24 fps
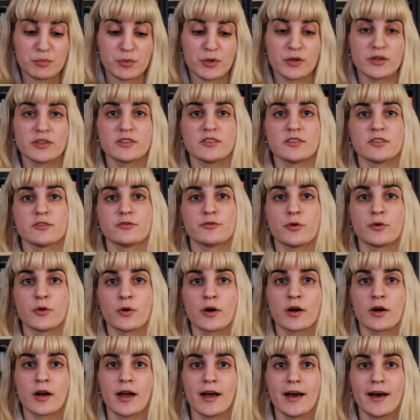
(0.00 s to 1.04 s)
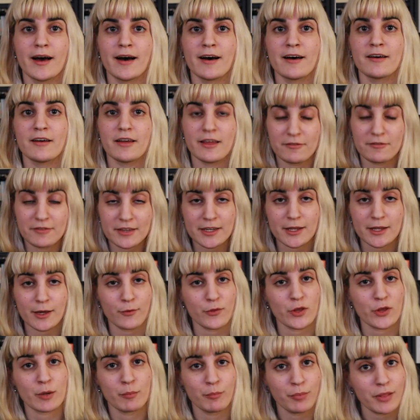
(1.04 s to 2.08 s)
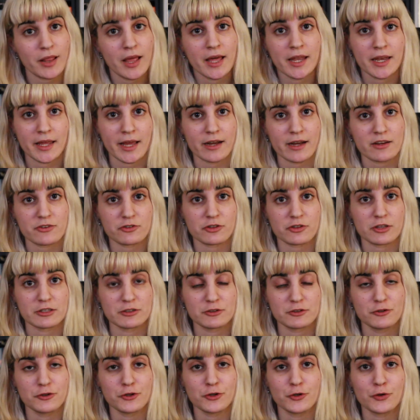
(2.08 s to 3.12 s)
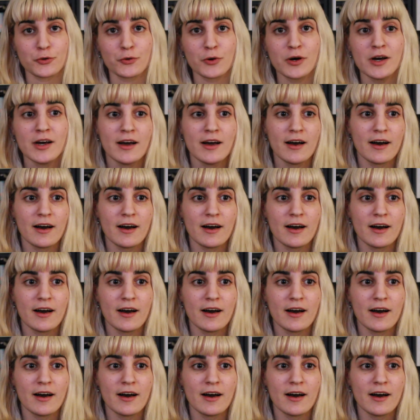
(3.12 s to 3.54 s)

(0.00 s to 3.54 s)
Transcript: books for a video that I'm planning actually to do